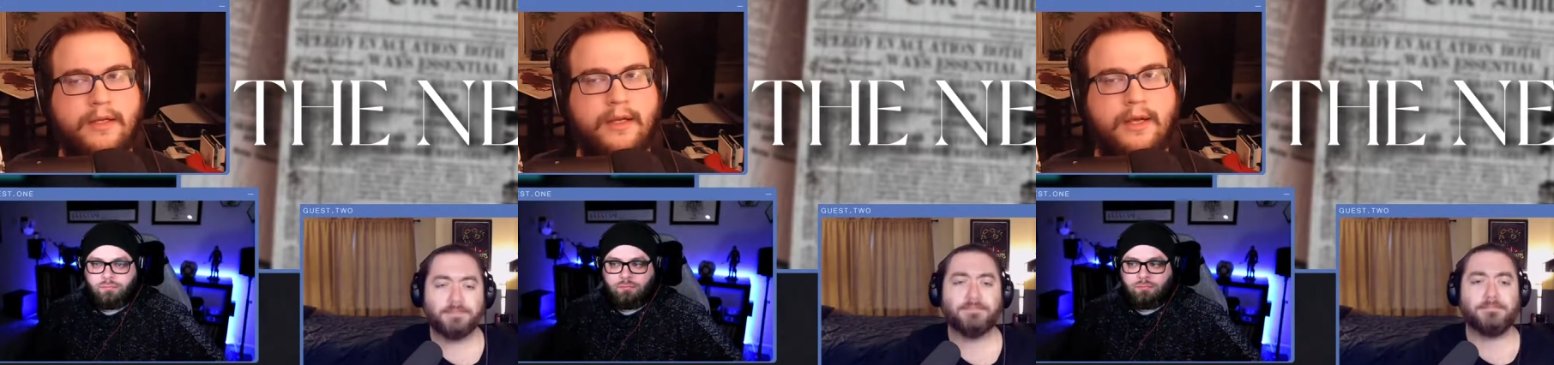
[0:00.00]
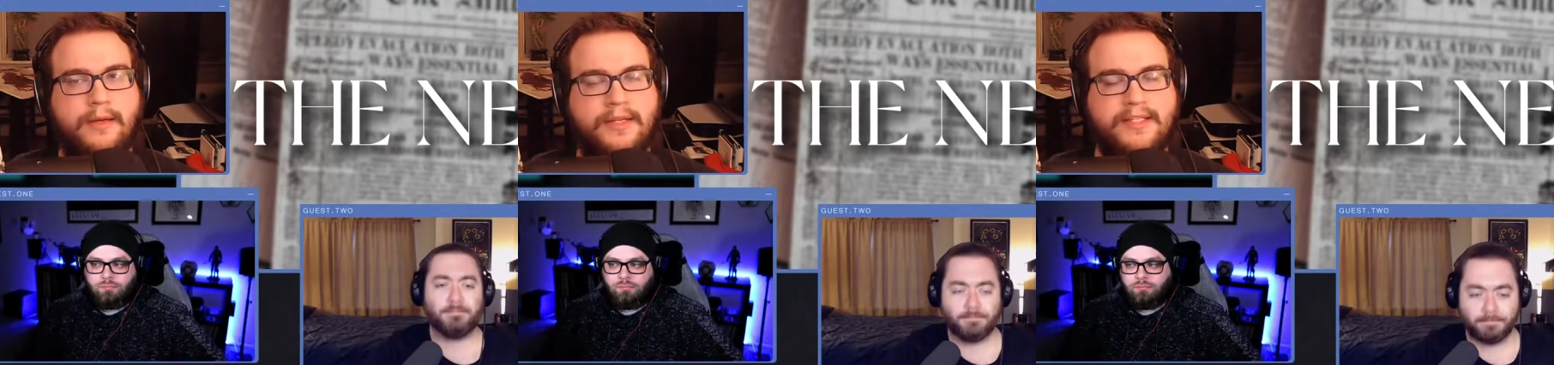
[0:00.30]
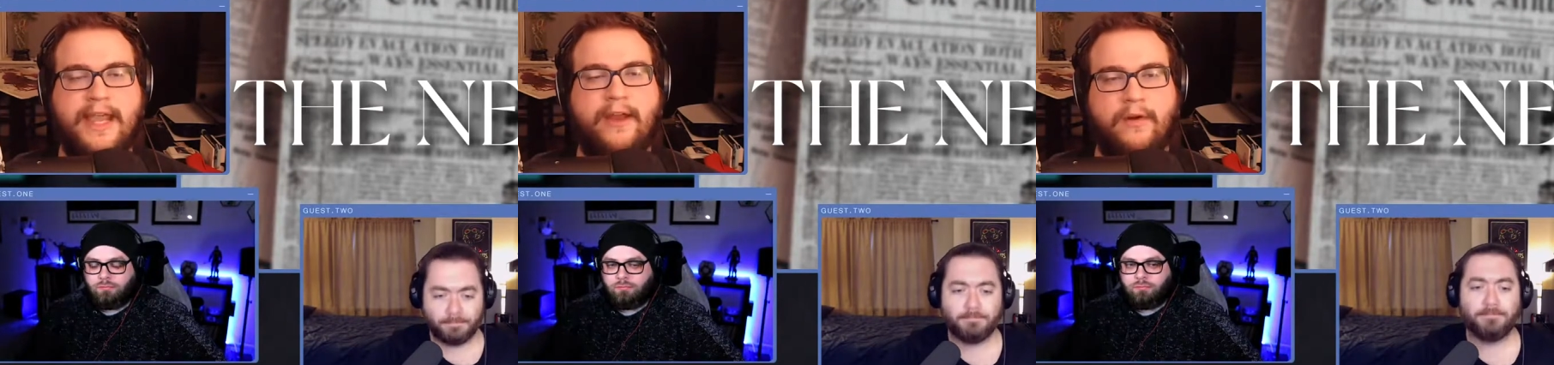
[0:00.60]
Speaker 1: Because
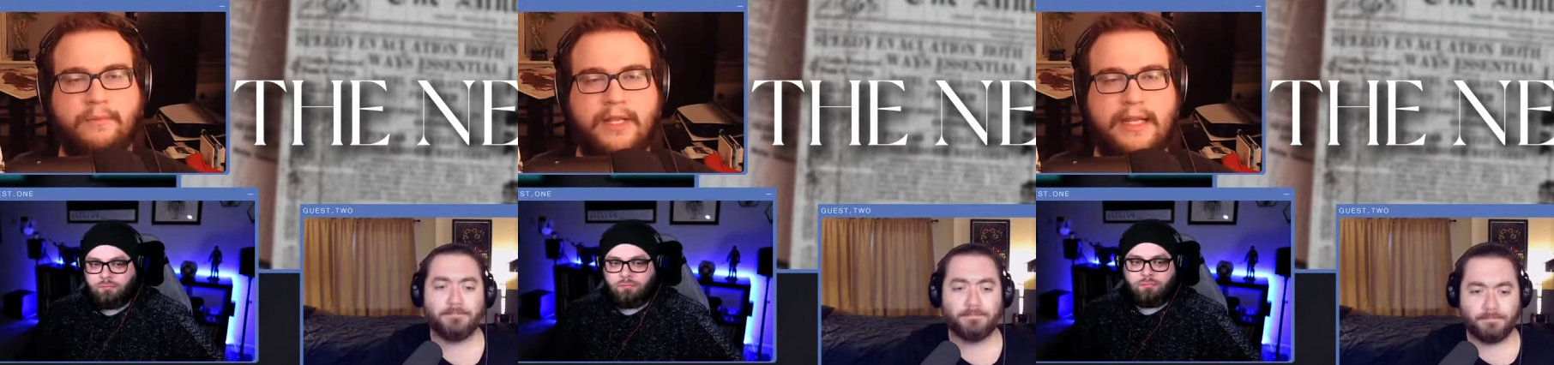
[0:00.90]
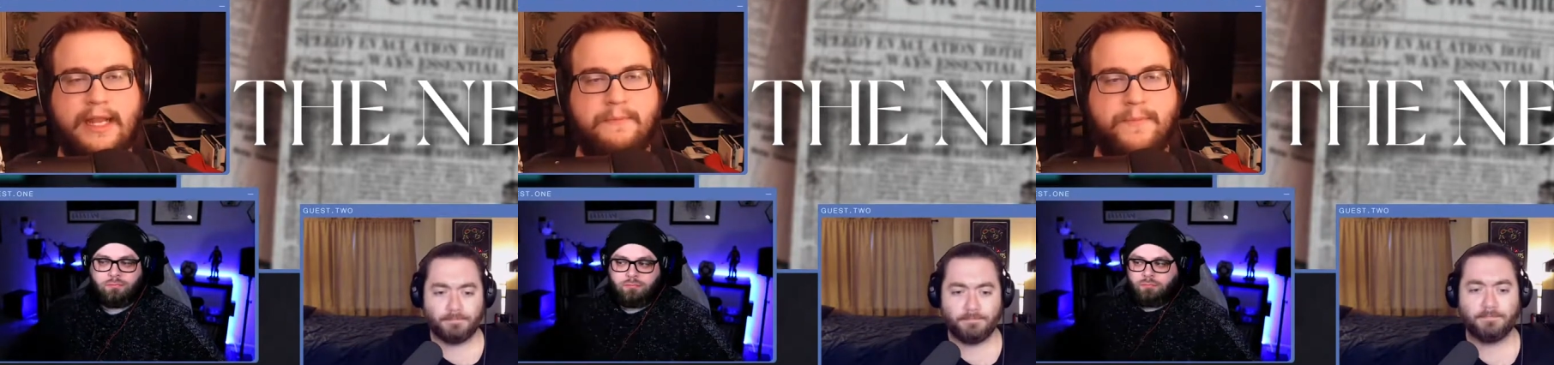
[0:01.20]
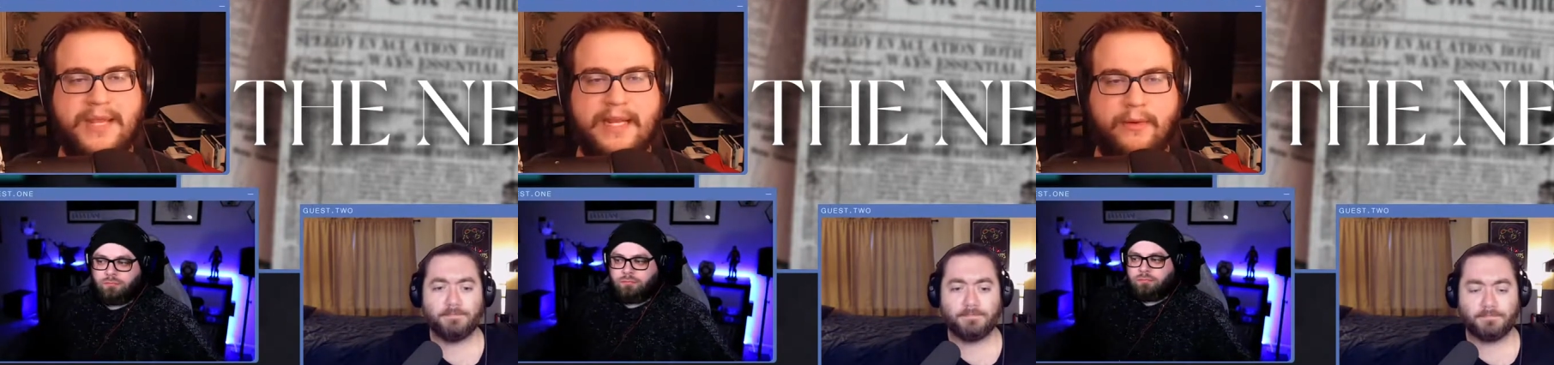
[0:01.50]
Karen played it and
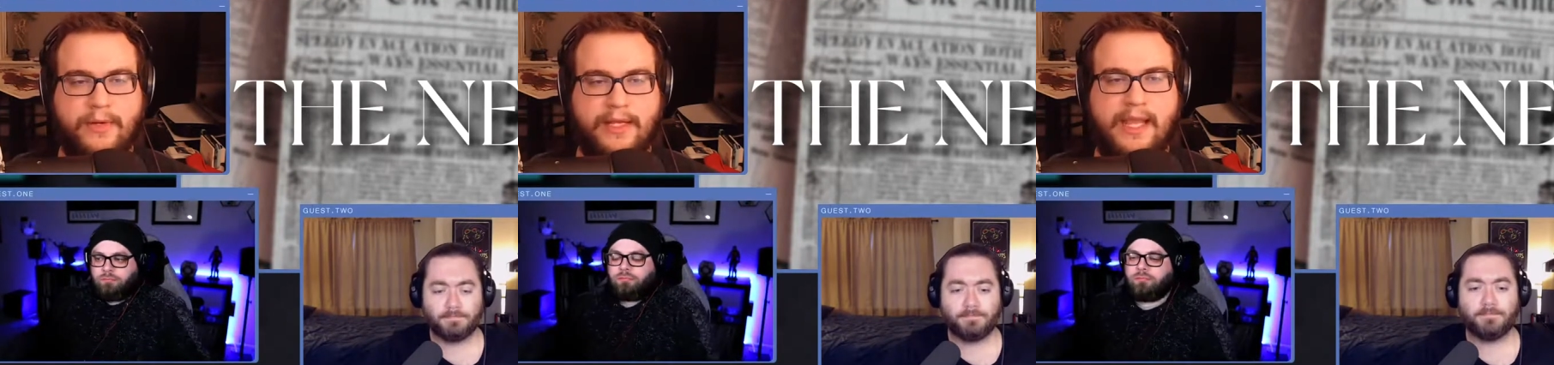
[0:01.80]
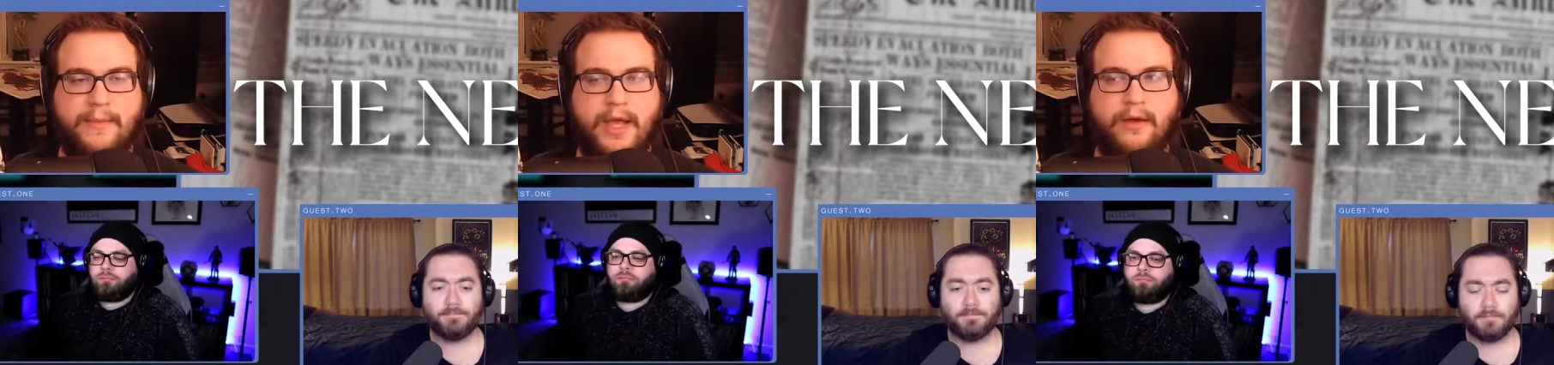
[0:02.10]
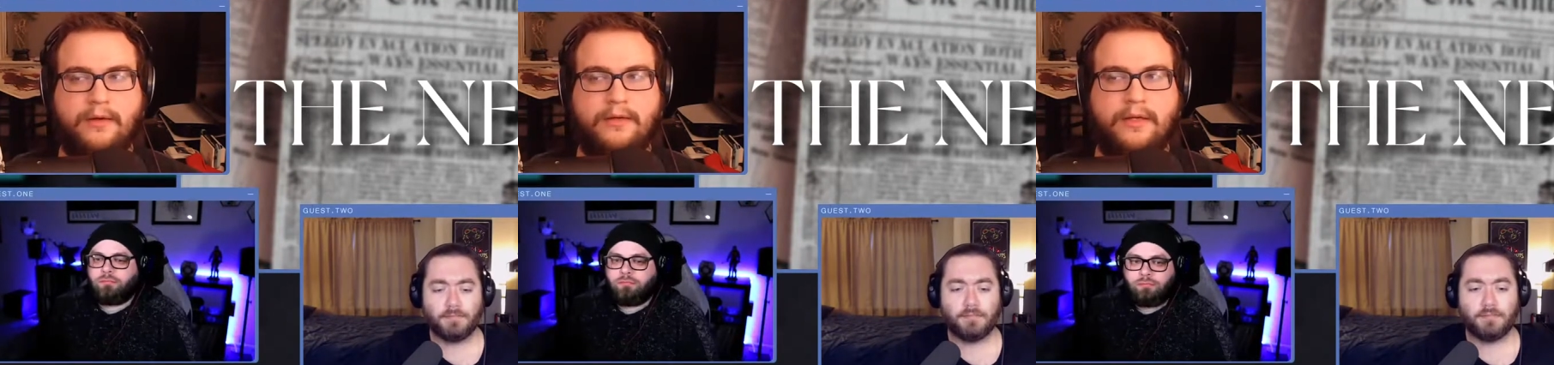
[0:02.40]
beat it when it came
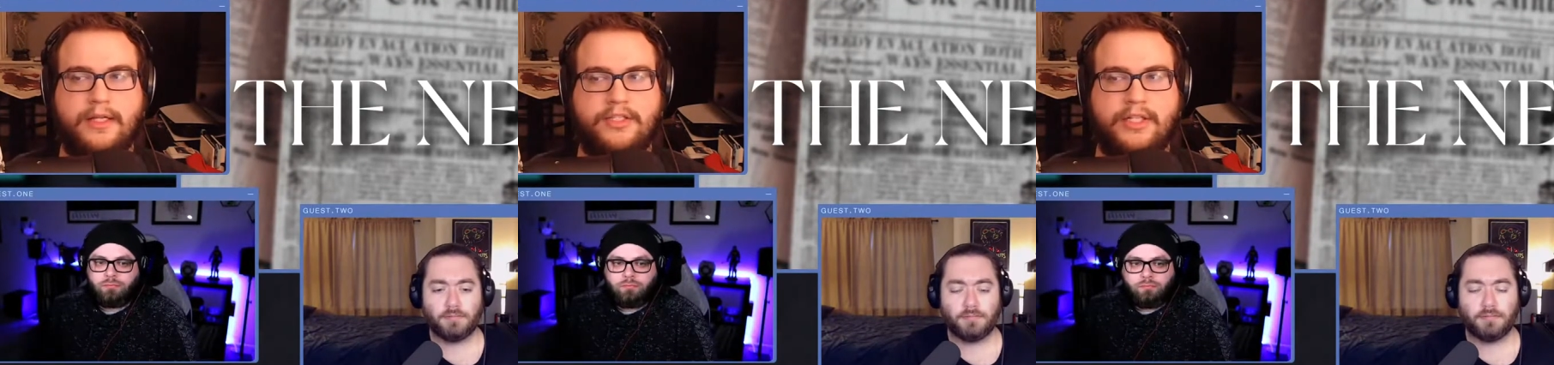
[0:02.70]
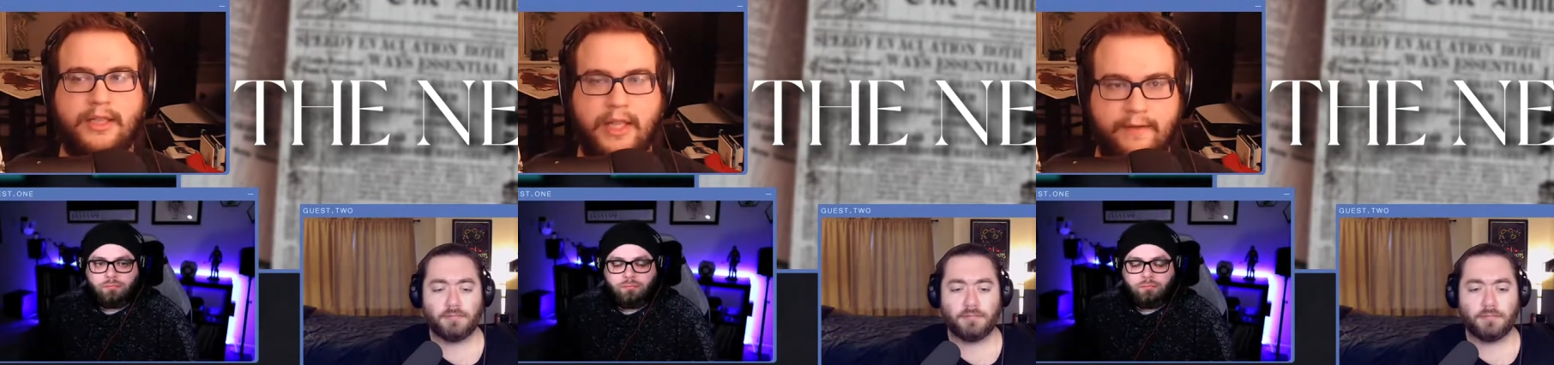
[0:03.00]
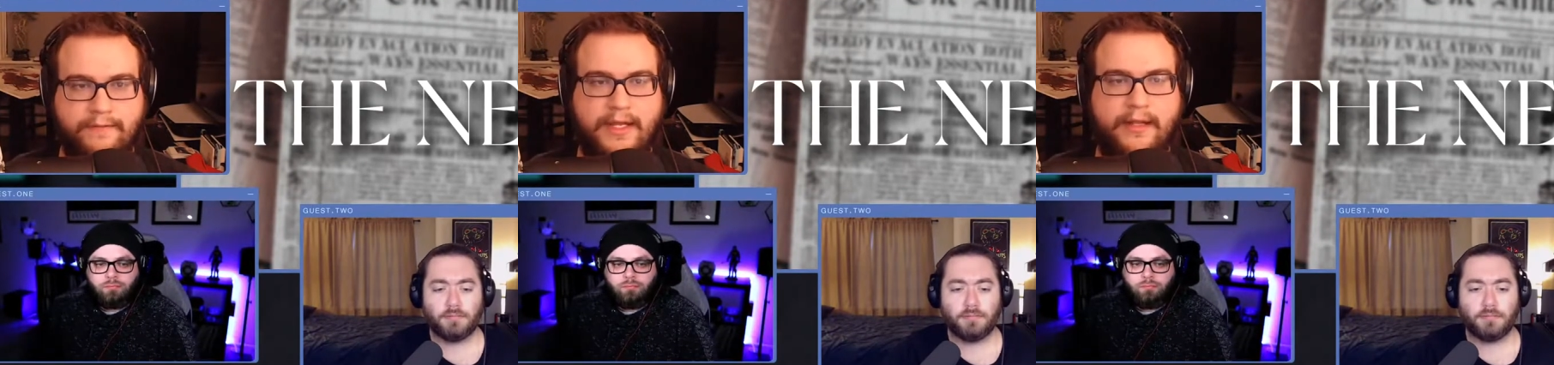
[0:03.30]
out, and she
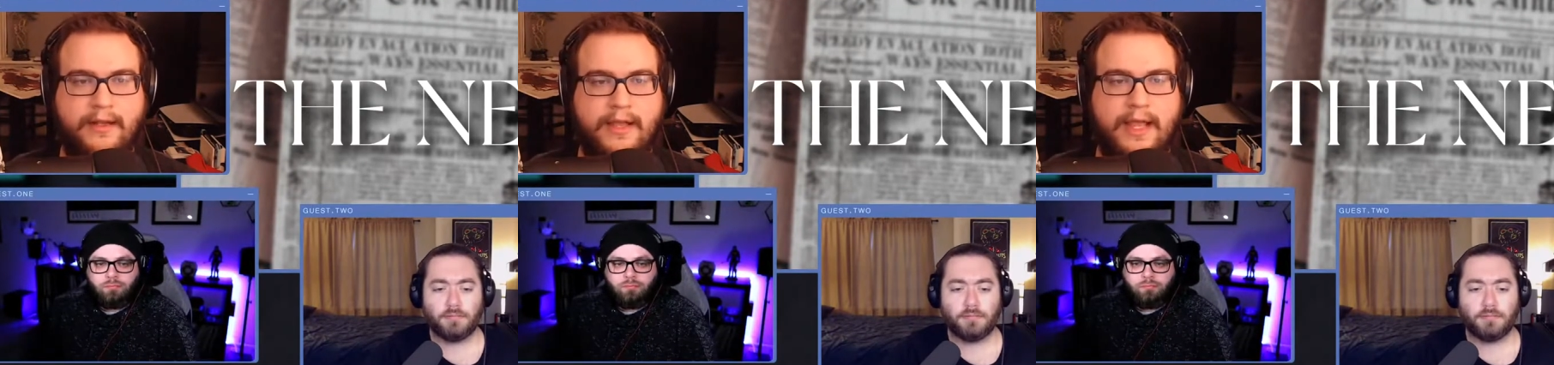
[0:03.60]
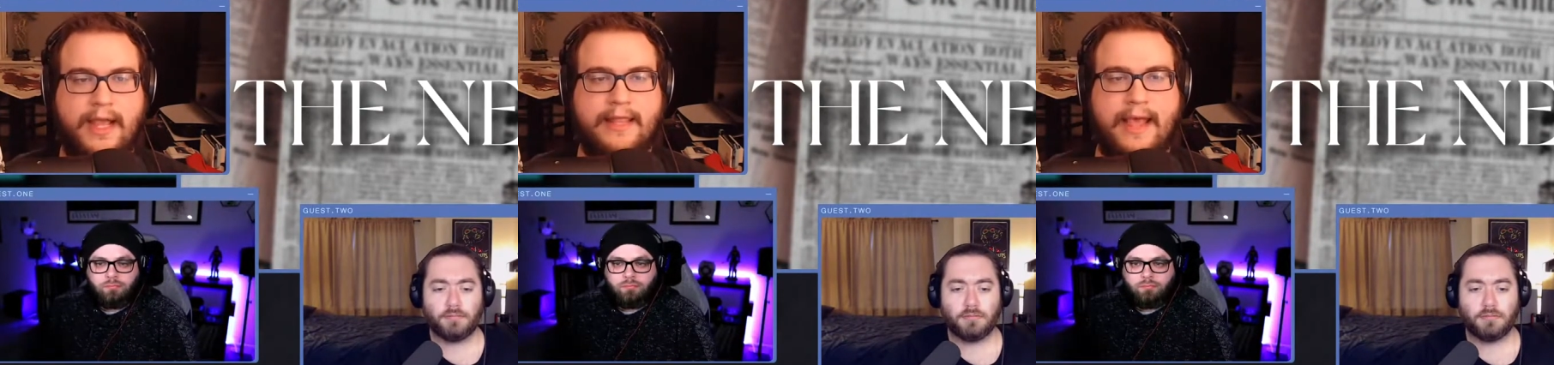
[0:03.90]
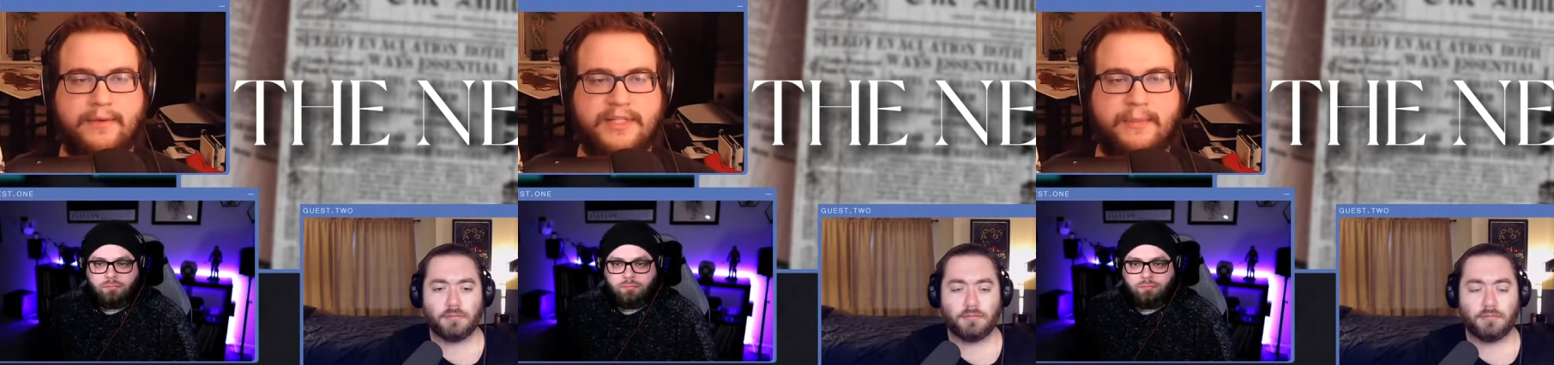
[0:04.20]
loved it. And
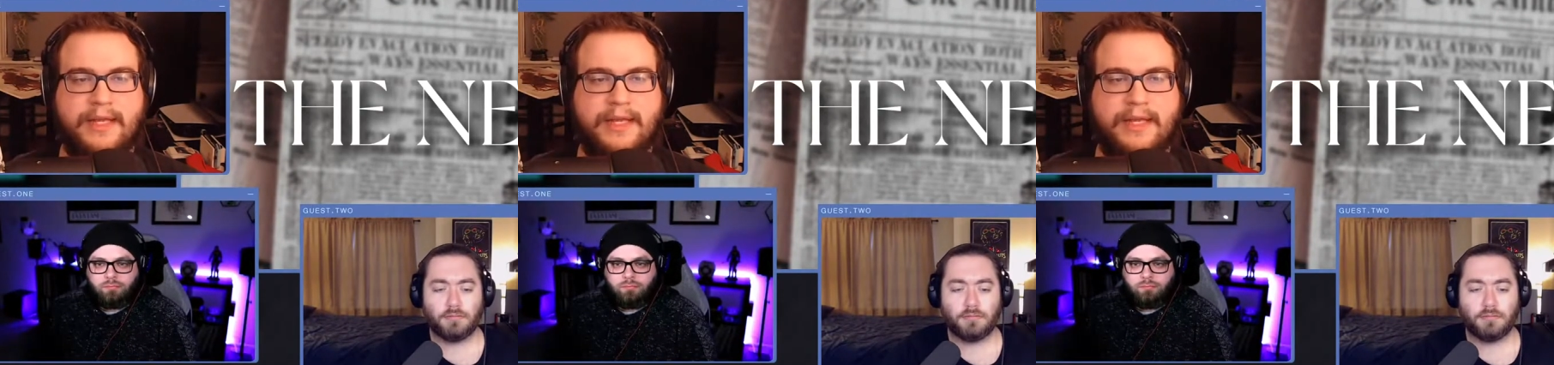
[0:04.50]
that was the main